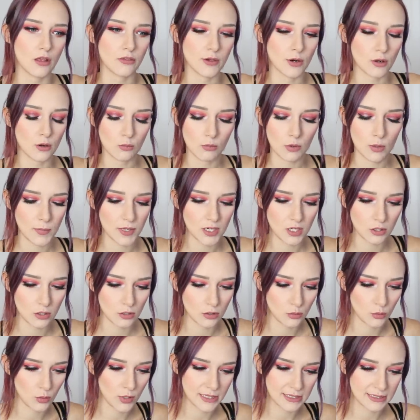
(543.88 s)
There are women
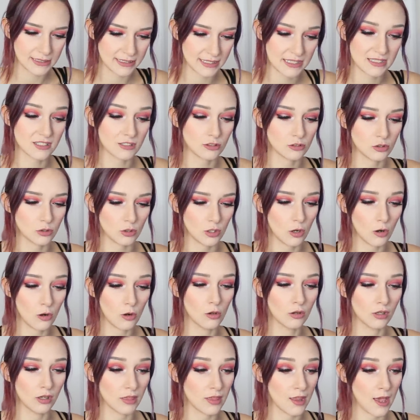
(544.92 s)
who insist on doing it
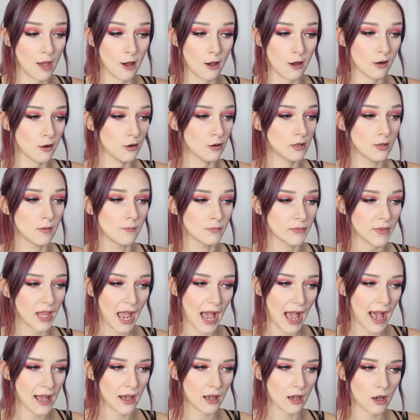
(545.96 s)
all on their own,
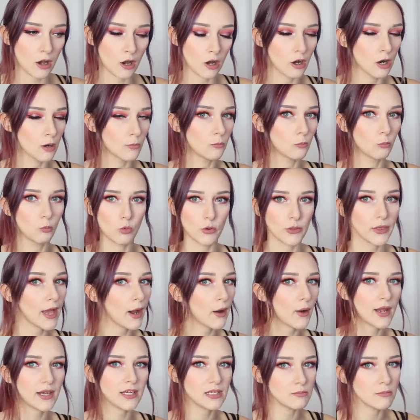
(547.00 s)
at home,
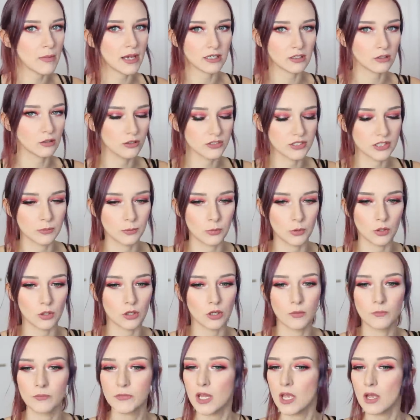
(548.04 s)
without any medical
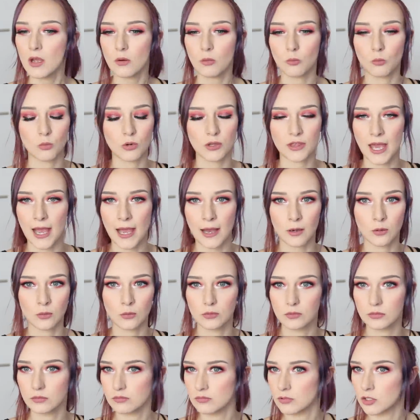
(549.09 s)
support,
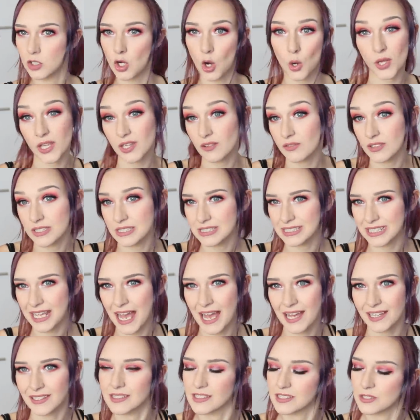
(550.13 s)
without going for
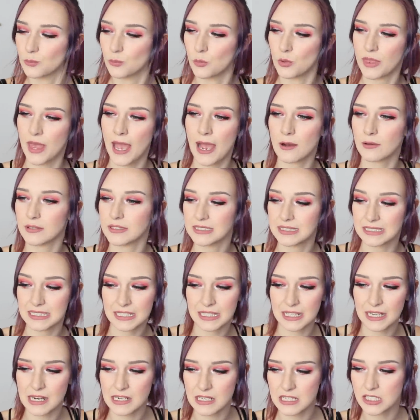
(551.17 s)
scans, without
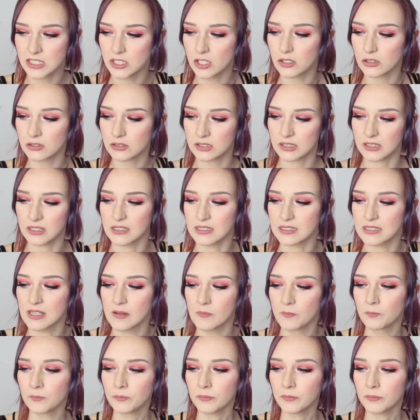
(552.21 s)
seeing any doctors.